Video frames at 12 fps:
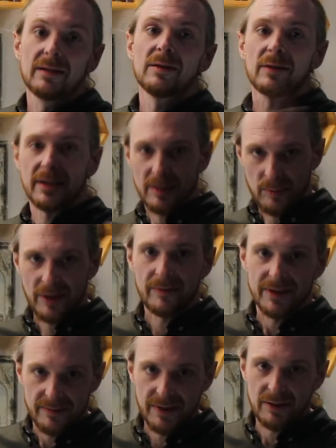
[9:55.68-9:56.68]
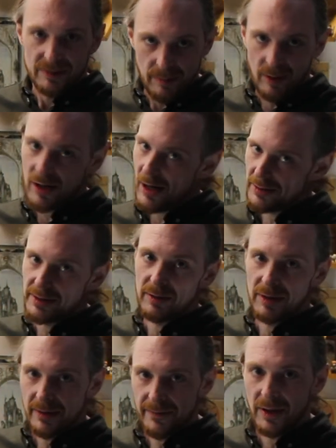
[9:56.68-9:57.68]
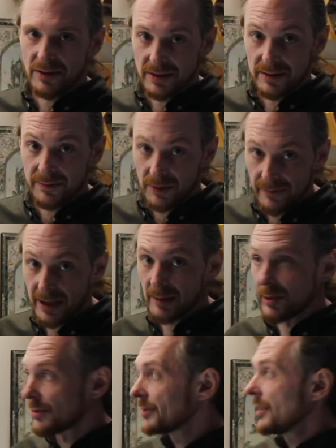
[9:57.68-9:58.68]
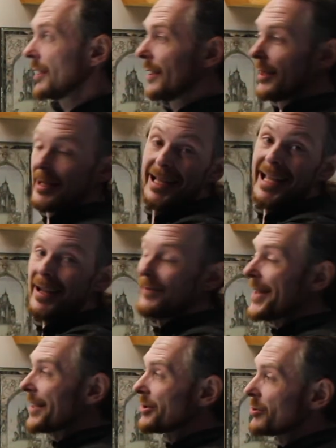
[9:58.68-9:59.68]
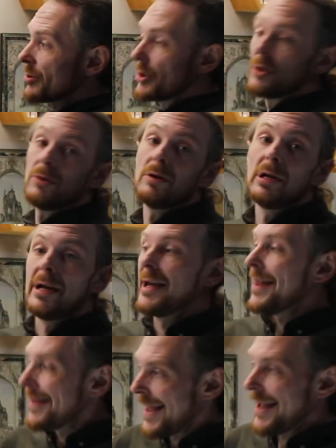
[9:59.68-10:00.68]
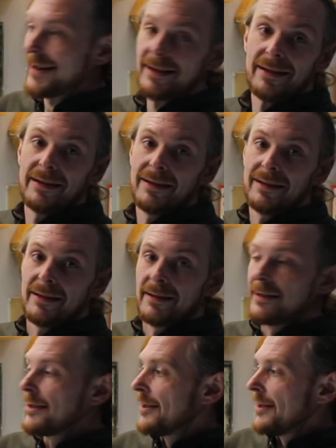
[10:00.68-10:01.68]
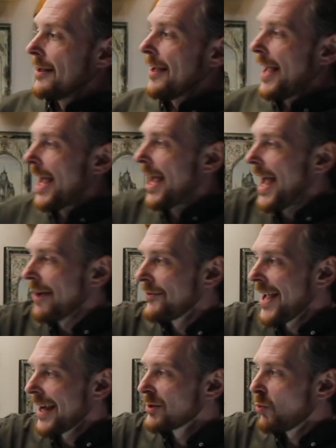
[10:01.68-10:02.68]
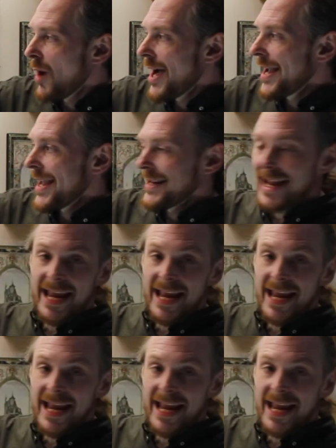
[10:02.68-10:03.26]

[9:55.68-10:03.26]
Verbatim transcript: Look at the previous videos about continuity of functions of 2 variables. If that's true, then fxy at